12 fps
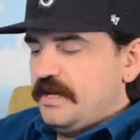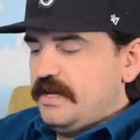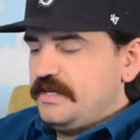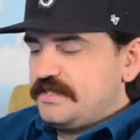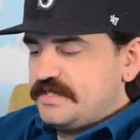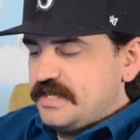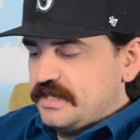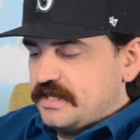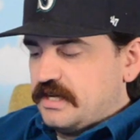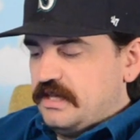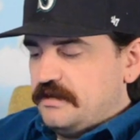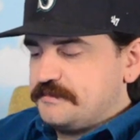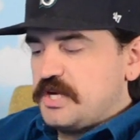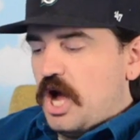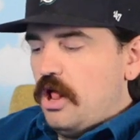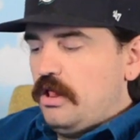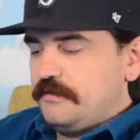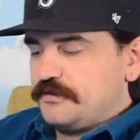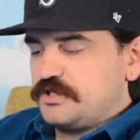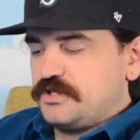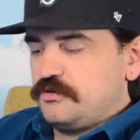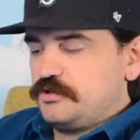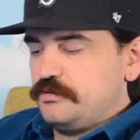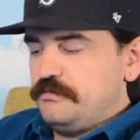He'd seen the clips all over
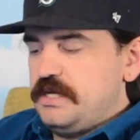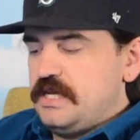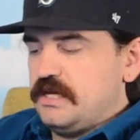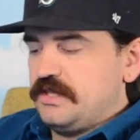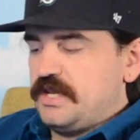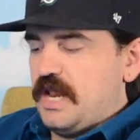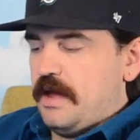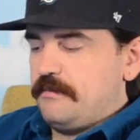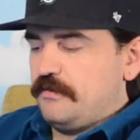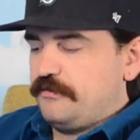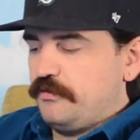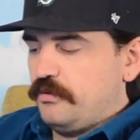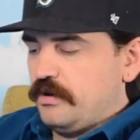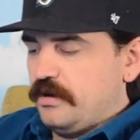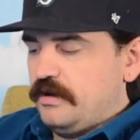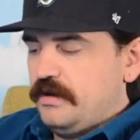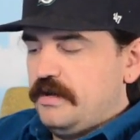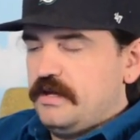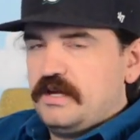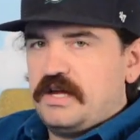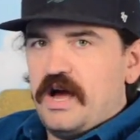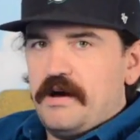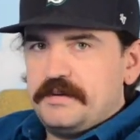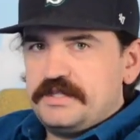social media the night before
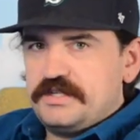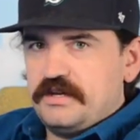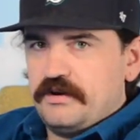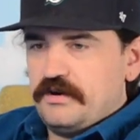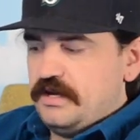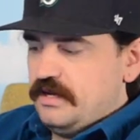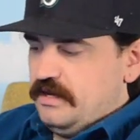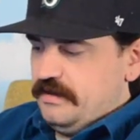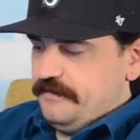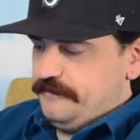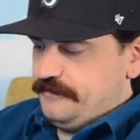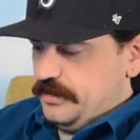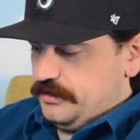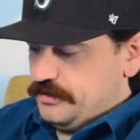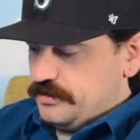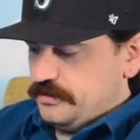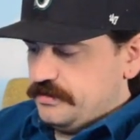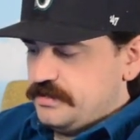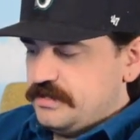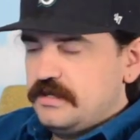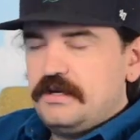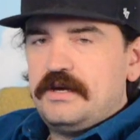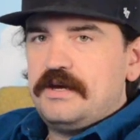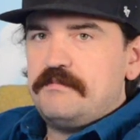commentary, filters,
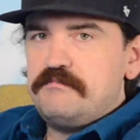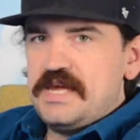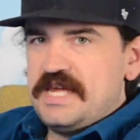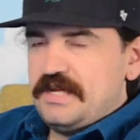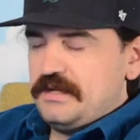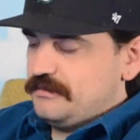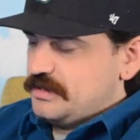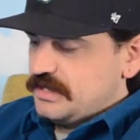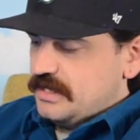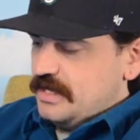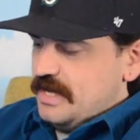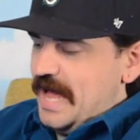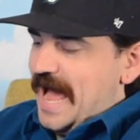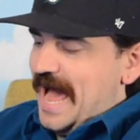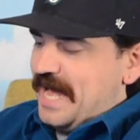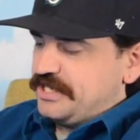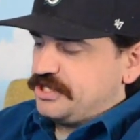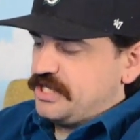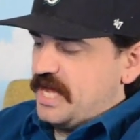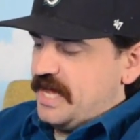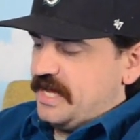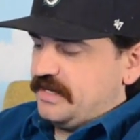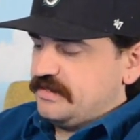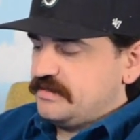memes,
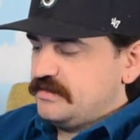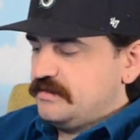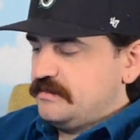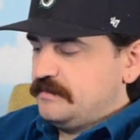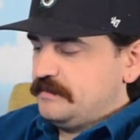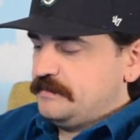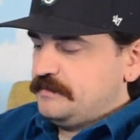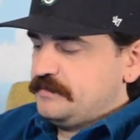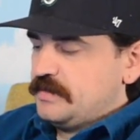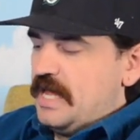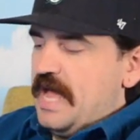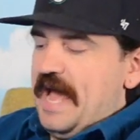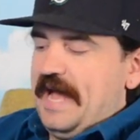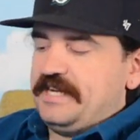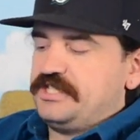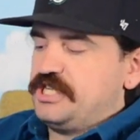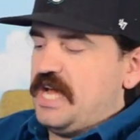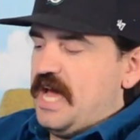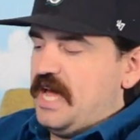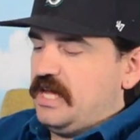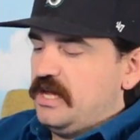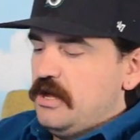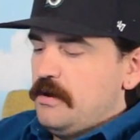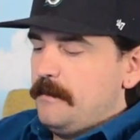hashtags. Hashtag
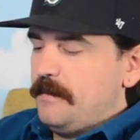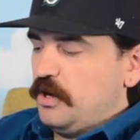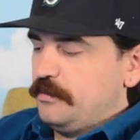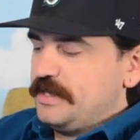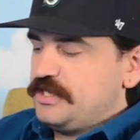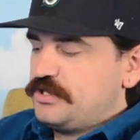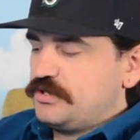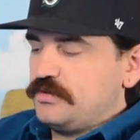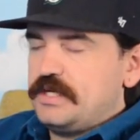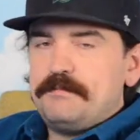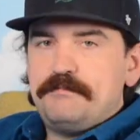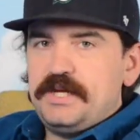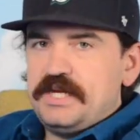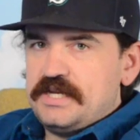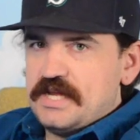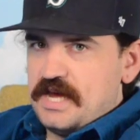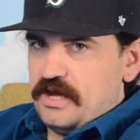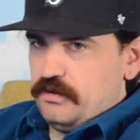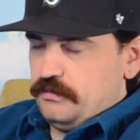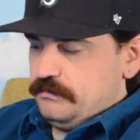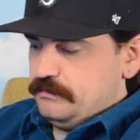Burman Street Beatdown.